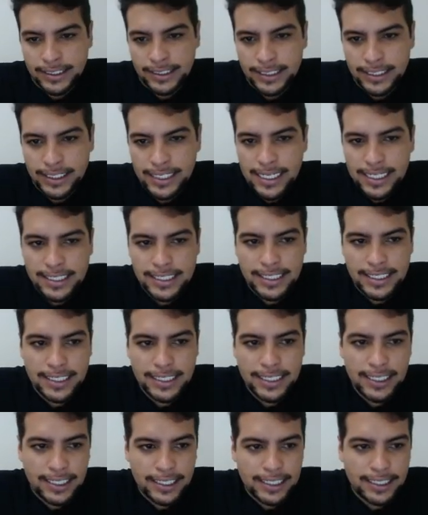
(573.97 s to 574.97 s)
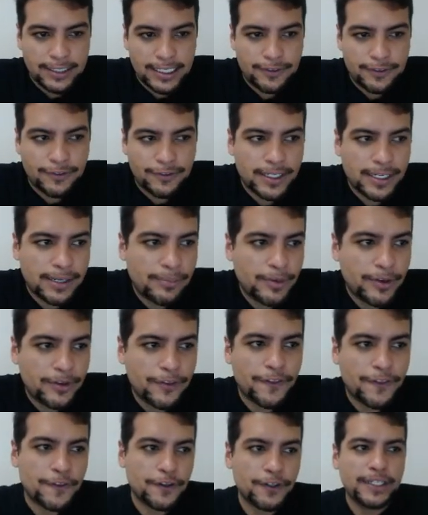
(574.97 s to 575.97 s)
Let's see, for number
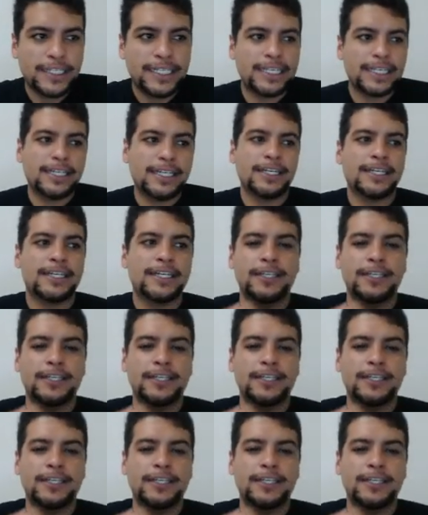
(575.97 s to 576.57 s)
three.